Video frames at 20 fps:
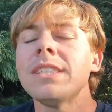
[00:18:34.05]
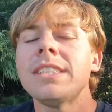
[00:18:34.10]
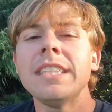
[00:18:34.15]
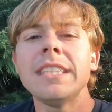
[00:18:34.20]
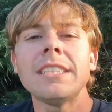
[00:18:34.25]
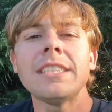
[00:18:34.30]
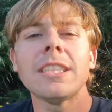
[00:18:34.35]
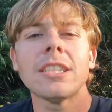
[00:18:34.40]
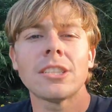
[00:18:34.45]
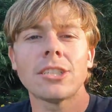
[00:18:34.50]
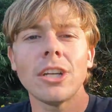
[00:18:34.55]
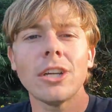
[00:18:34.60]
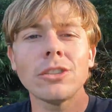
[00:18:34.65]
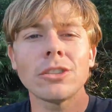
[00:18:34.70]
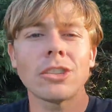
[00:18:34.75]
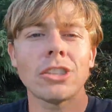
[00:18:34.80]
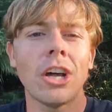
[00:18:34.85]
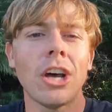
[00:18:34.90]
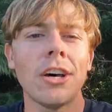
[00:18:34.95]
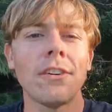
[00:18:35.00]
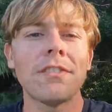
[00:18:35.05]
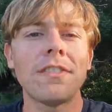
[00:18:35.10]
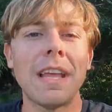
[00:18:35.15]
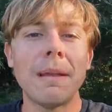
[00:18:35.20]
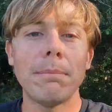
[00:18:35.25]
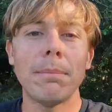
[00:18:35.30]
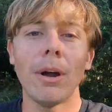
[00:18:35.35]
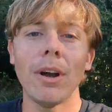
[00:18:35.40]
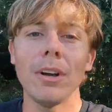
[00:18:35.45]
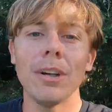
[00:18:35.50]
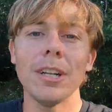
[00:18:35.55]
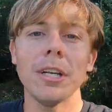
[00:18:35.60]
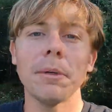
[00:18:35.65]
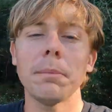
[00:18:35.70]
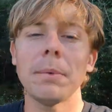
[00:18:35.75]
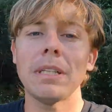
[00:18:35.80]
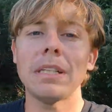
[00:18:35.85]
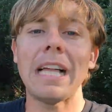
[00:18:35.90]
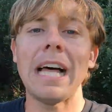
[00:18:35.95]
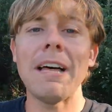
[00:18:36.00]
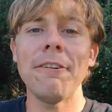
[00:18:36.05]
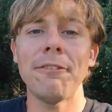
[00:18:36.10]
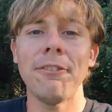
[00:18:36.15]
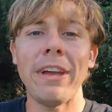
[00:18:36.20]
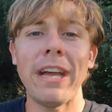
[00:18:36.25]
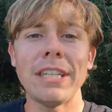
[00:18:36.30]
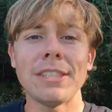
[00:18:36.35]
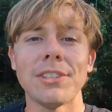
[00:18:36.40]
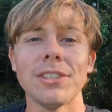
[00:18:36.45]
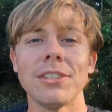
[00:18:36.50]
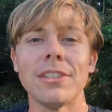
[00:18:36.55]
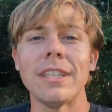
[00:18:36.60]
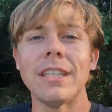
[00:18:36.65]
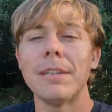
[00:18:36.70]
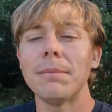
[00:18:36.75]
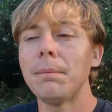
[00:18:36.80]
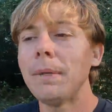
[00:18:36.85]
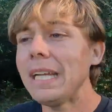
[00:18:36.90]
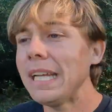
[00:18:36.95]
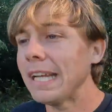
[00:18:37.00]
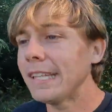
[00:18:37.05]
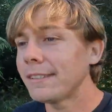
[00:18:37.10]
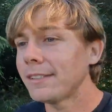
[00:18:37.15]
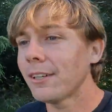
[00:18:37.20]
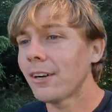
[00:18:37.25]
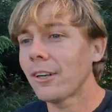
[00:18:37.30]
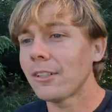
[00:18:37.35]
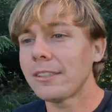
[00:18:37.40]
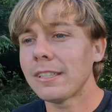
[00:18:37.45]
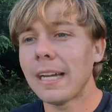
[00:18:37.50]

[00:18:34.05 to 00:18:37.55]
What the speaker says: since they're so soft, they burn up a lot faster than a BSR